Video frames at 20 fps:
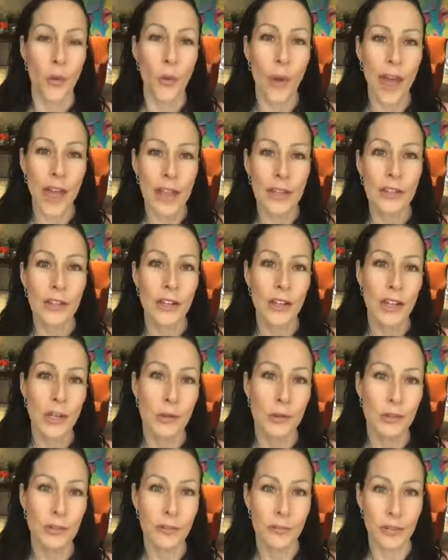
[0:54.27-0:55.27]
when you
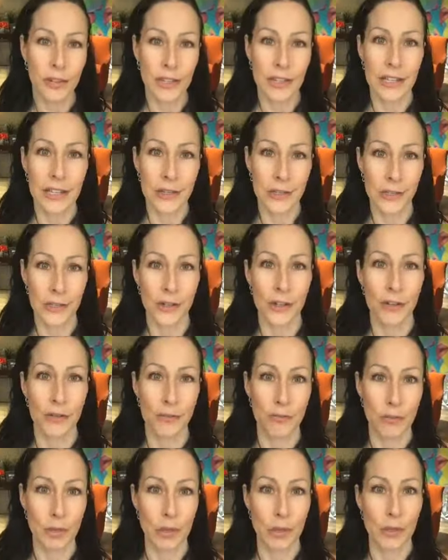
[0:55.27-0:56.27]
were feeling
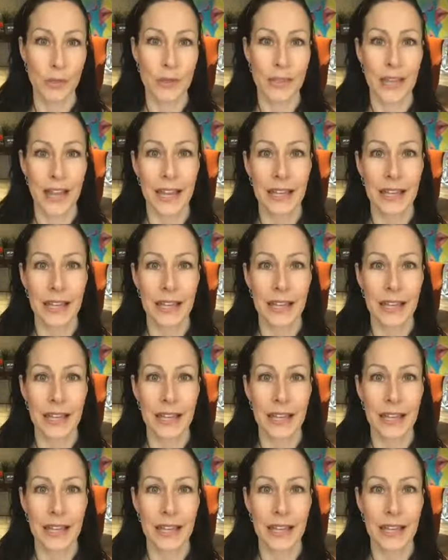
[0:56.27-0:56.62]
certain moods.